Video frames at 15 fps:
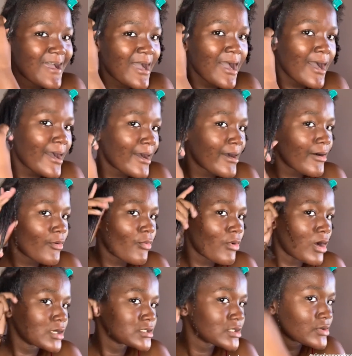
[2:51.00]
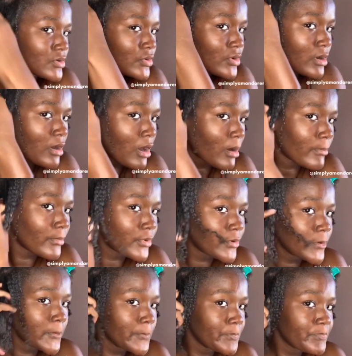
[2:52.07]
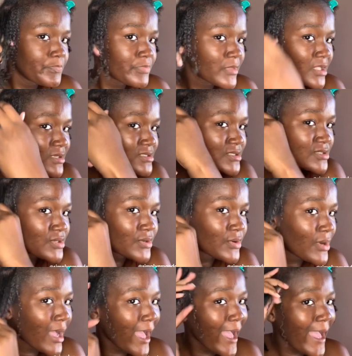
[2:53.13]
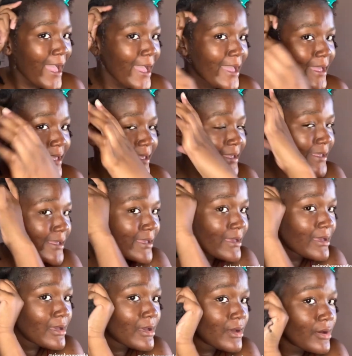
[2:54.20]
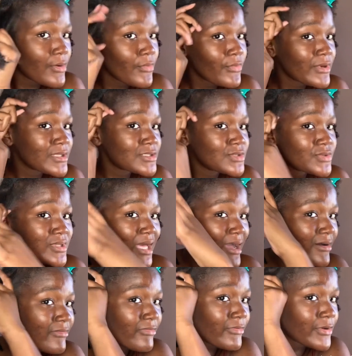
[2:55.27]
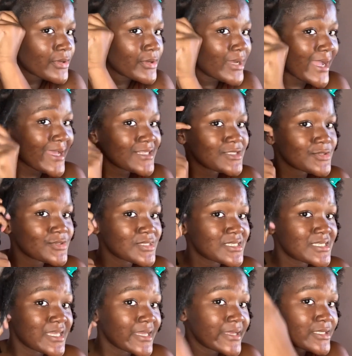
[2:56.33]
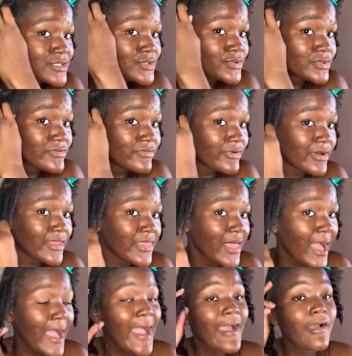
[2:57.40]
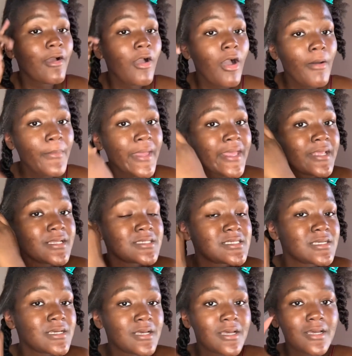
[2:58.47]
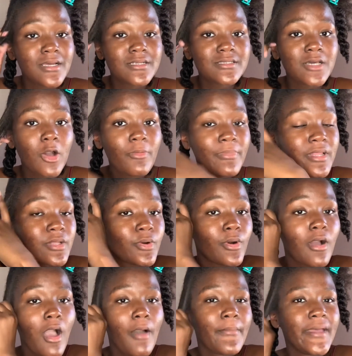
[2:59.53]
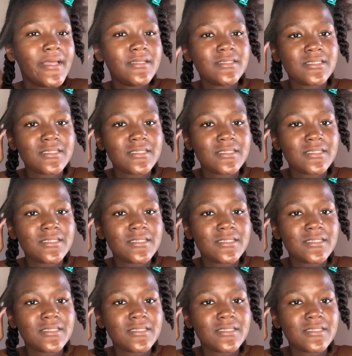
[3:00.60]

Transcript: a wash and go combo, so I will do that for you guys. So stay tuned for that, and comment down below, comment